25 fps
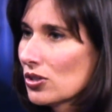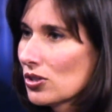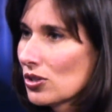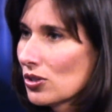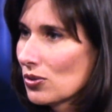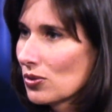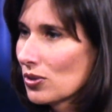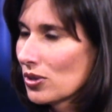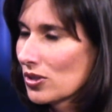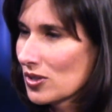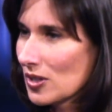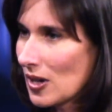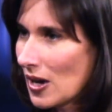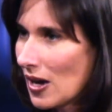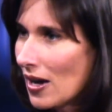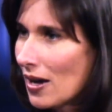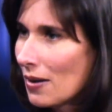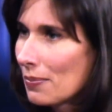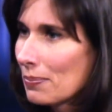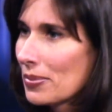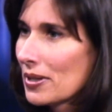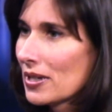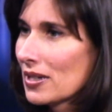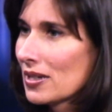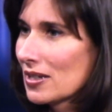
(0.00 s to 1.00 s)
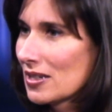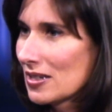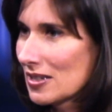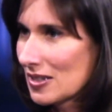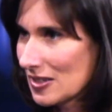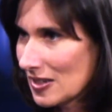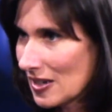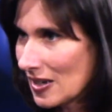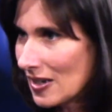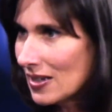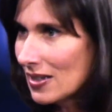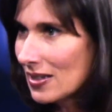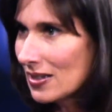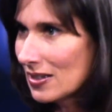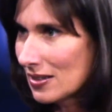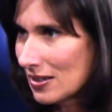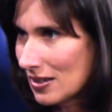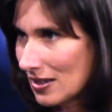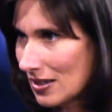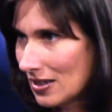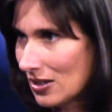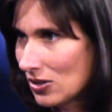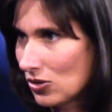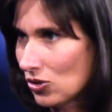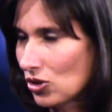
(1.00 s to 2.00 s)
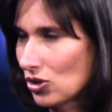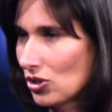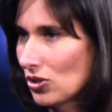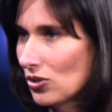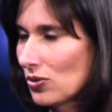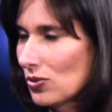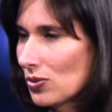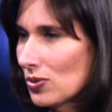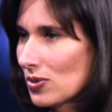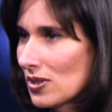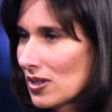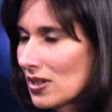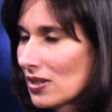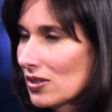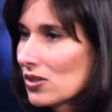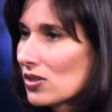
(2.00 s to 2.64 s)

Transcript: to the top 10 issues.